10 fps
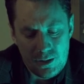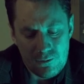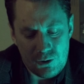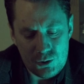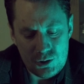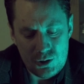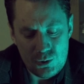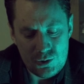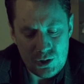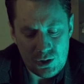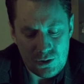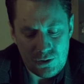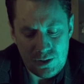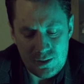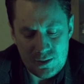If I don't do certain
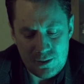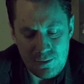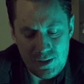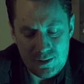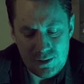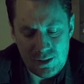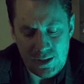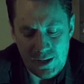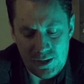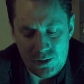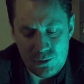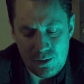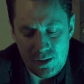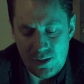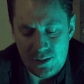things, it makes it clear to
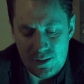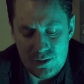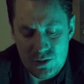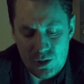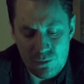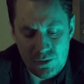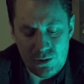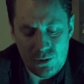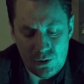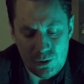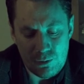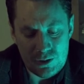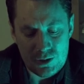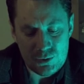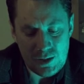me that something horrible
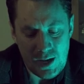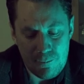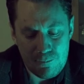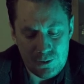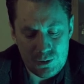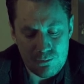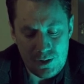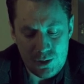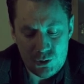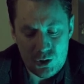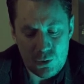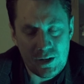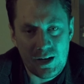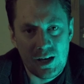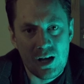is going to happen to me or
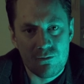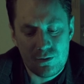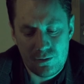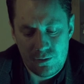someone I love.